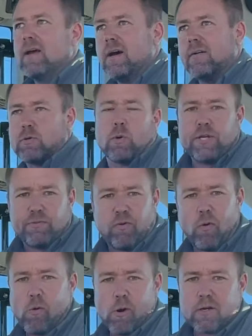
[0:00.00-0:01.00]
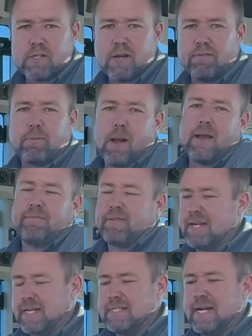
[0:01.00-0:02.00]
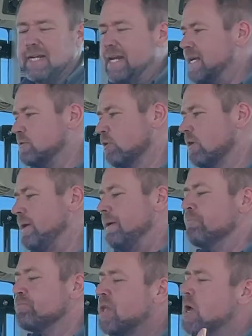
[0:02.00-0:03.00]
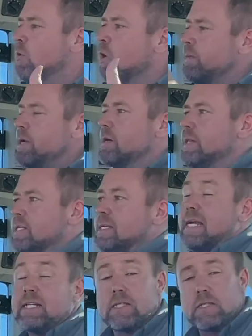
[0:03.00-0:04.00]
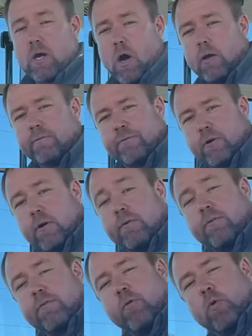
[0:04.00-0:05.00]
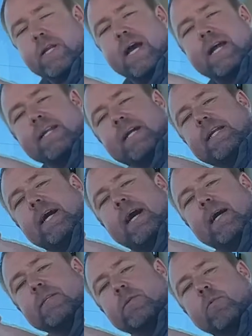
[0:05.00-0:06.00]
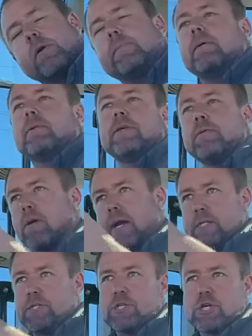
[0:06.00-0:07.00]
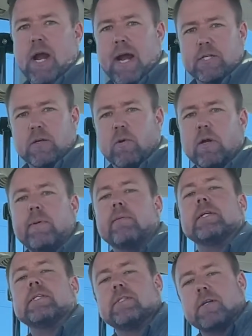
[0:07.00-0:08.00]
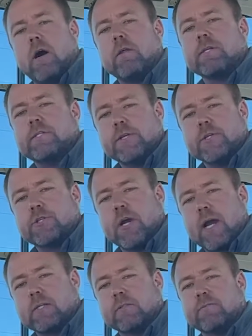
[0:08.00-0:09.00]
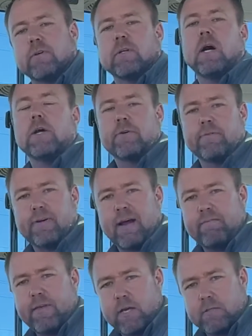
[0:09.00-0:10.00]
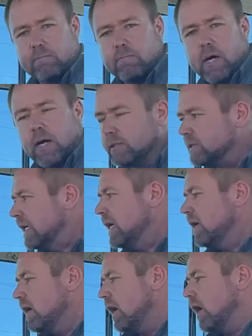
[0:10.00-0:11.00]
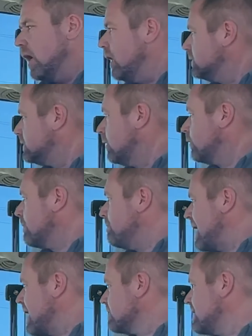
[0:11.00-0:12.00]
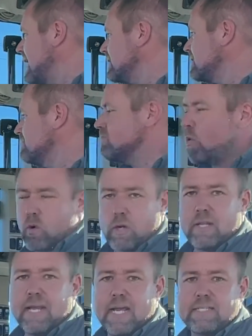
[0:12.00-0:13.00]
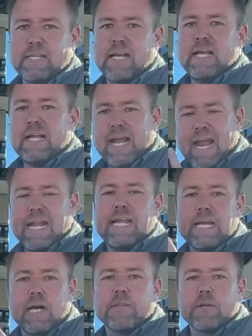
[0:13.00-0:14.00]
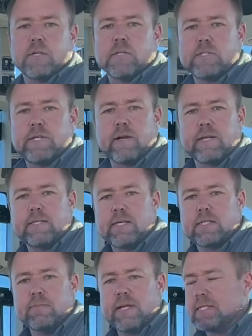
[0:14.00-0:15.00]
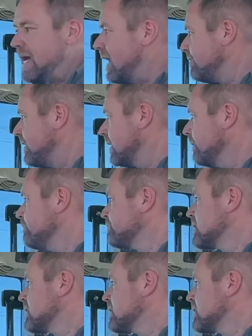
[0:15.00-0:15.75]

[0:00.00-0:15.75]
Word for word: of 24, so probably for the next 90 days, we're gonna be we're gonna be doing this installed for for 49.99. So we're gonna be able to you bring us your tractor, we're gonna be able to install this in your tractor for under 5,000 bucks. Uh, so compare that to more or less any other steering system that's out there,